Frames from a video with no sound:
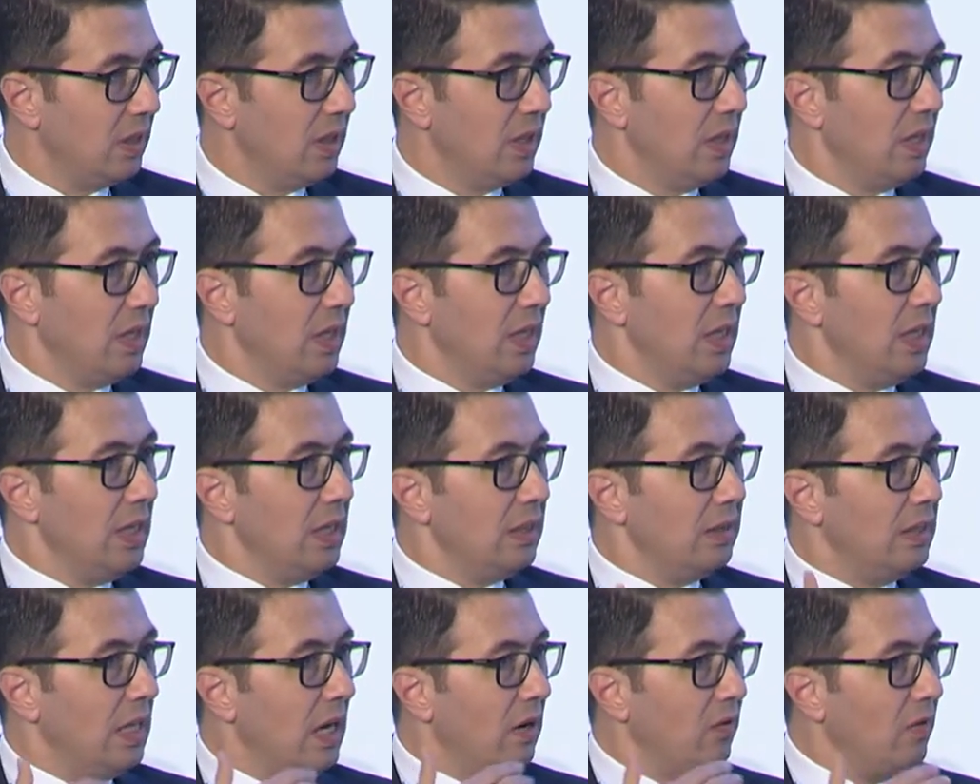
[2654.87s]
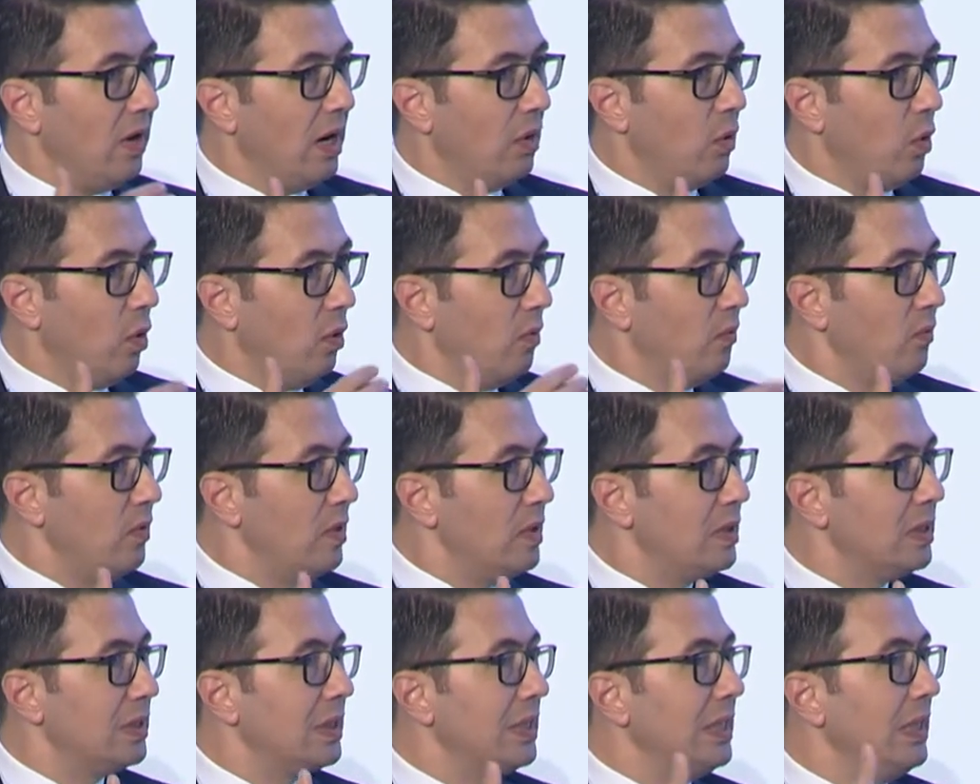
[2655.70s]
Mm-hmm. There are
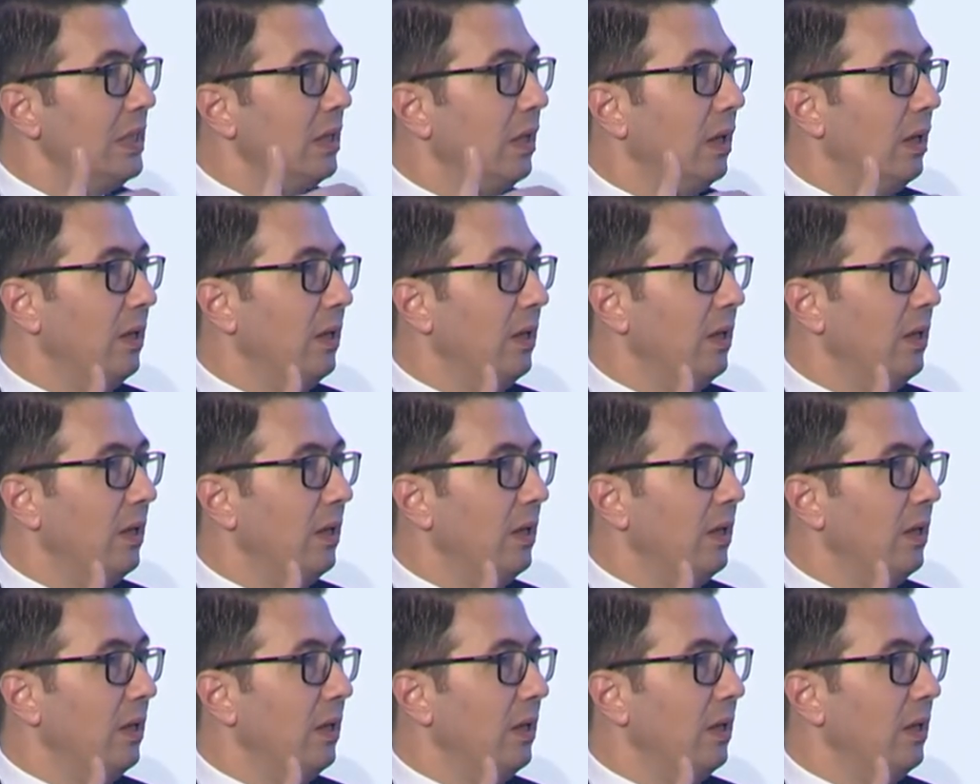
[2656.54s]
obviously,